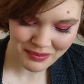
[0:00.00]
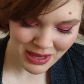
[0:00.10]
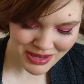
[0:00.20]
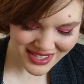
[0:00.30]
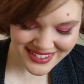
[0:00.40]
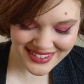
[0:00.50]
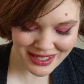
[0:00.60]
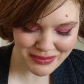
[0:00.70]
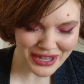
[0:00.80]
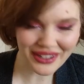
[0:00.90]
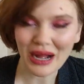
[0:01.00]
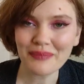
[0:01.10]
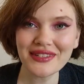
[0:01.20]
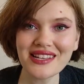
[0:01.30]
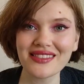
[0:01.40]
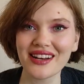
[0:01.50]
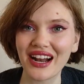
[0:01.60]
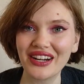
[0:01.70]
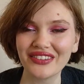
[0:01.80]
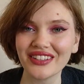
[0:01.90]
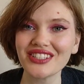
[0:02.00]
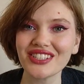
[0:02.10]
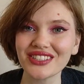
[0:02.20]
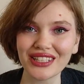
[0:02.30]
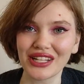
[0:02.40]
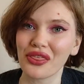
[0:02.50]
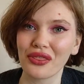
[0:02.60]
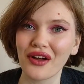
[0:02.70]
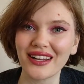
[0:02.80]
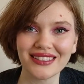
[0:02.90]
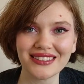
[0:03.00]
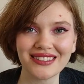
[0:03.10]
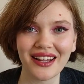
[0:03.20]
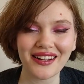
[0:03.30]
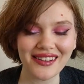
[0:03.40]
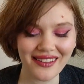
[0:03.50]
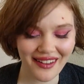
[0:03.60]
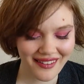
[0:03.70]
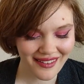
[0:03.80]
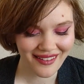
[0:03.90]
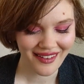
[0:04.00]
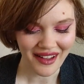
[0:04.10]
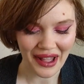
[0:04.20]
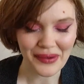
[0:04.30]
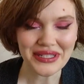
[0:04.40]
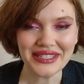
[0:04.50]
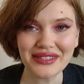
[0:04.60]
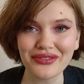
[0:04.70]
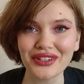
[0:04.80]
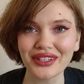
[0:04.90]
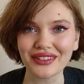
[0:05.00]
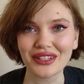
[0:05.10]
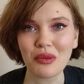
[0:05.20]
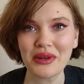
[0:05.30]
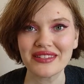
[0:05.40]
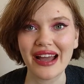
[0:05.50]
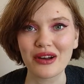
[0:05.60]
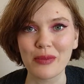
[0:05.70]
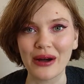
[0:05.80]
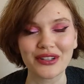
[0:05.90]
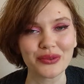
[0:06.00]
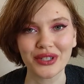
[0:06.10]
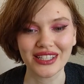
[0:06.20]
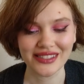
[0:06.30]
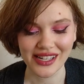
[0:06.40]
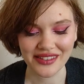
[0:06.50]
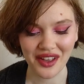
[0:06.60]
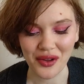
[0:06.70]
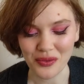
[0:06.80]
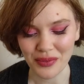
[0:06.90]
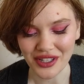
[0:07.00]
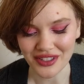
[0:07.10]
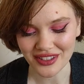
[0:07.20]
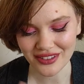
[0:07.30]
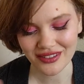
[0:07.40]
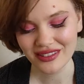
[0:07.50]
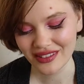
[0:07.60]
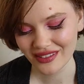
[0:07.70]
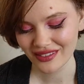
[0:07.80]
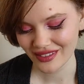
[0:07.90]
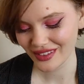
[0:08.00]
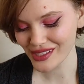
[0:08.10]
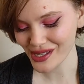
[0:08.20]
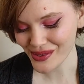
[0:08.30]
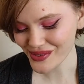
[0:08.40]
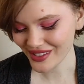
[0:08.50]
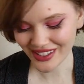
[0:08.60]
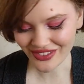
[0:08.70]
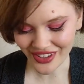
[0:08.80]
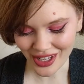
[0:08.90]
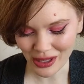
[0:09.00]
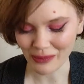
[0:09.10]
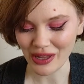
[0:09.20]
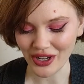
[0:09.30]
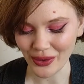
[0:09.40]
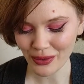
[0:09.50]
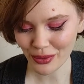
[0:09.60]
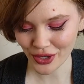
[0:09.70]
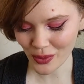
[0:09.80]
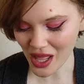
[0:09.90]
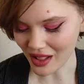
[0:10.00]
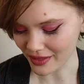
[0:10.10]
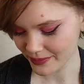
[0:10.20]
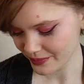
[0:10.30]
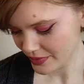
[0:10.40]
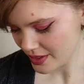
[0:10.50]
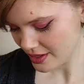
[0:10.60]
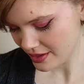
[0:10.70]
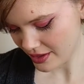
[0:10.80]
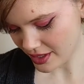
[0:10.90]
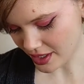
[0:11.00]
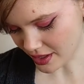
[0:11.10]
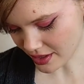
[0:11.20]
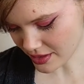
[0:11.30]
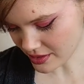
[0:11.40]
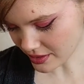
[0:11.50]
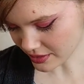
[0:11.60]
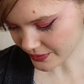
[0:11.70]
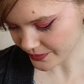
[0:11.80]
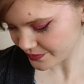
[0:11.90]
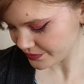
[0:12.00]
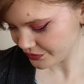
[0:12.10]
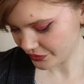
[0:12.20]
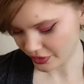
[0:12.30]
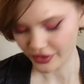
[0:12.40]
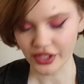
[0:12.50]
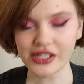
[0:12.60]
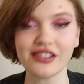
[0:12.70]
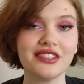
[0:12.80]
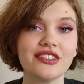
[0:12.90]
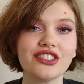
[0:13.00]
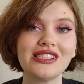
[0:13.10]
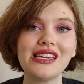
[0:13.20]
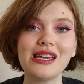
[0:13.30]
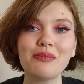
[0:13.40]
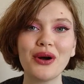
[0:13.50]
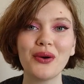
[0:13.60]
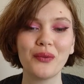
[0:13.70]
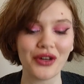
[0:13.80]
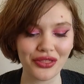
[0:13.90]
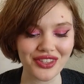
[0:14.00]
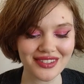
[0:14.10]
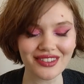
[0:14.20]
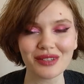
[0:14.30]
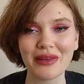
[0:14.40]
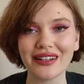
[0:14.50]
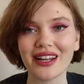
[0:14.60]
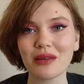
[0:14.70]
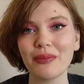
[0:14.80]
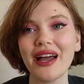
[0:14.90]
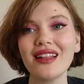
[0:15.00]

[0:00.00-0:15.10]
maybe this is a better update than I originally thought. I I was feeling a little bit down about it when I sat down, but you know, it's really been going pretty well. And you know what, let's just keep with this little magnetic